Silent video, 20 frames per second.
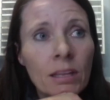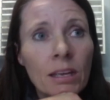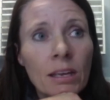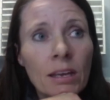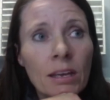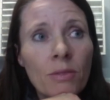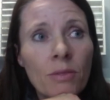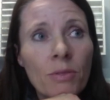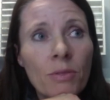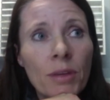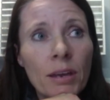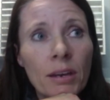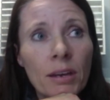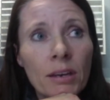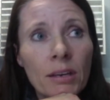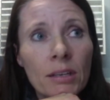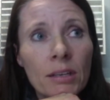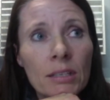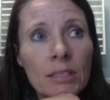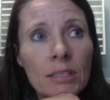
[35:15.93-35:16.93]

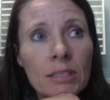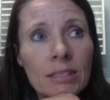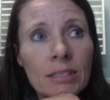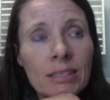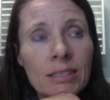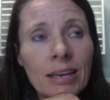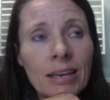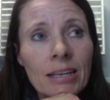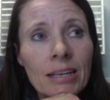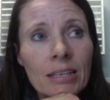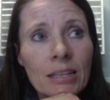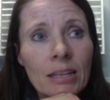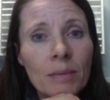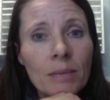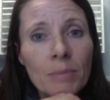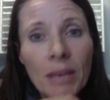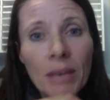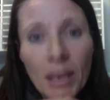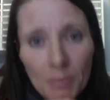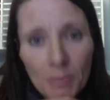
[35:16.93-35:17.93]
then to say to
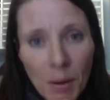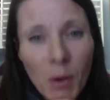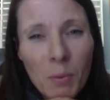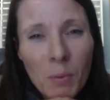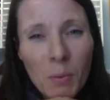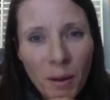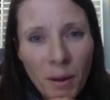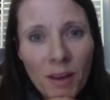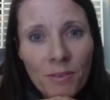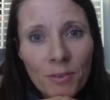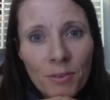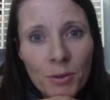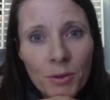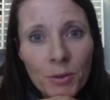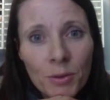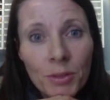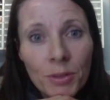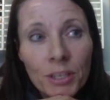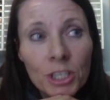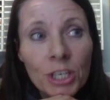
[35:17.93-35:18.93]
them, yeah, I'll pray for
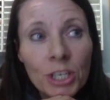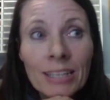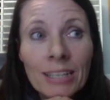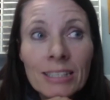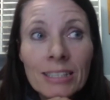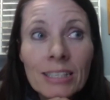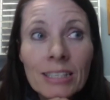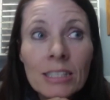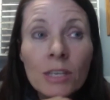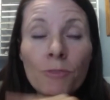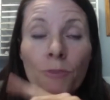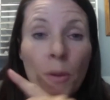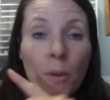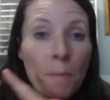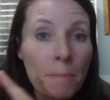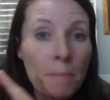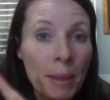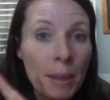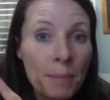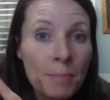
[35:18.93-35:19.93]
you, the chances of
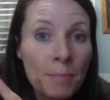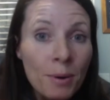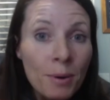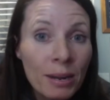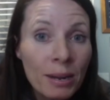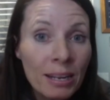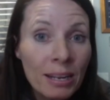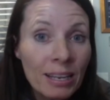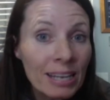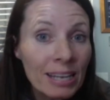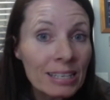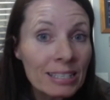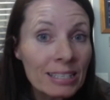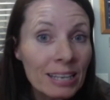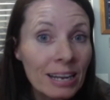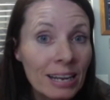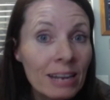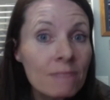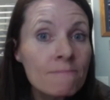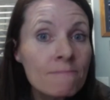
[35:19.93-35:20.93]
remembering
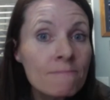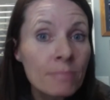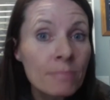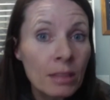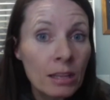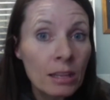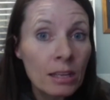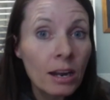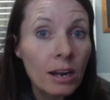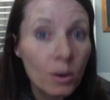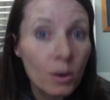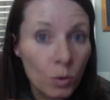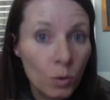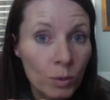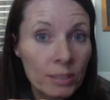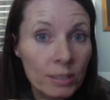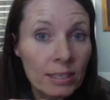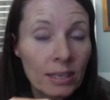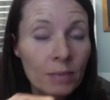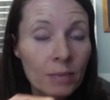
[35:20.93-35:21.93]
later are
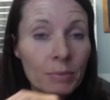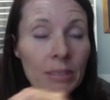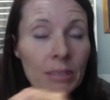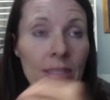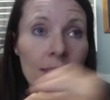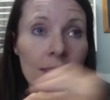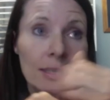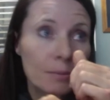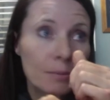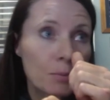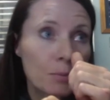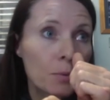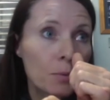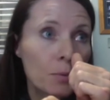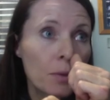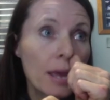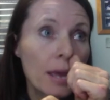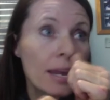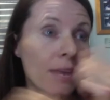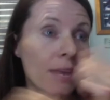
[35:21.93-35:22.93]
always going to be slim. And
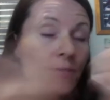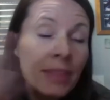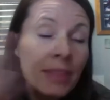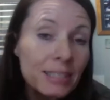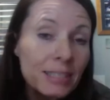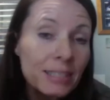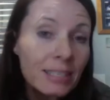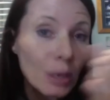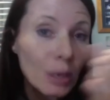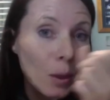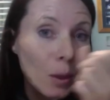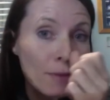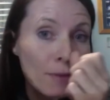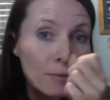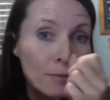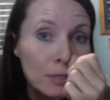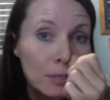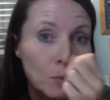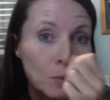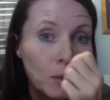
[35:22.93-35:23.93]
even that's in life
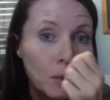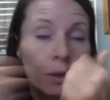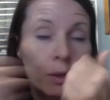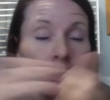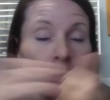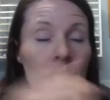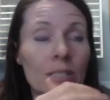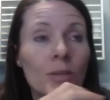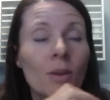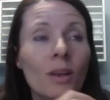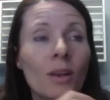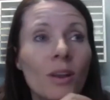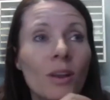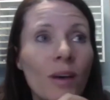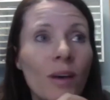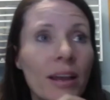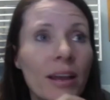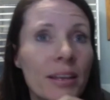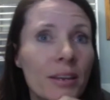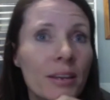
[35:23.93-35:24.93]
as well, not just
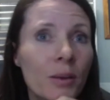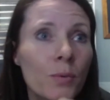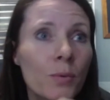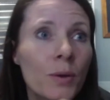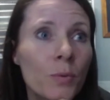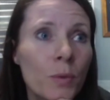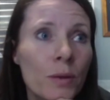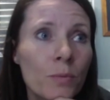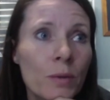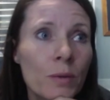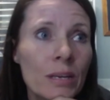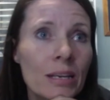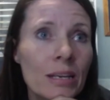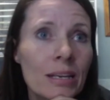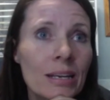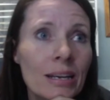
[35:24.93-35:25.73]
online. You know, when we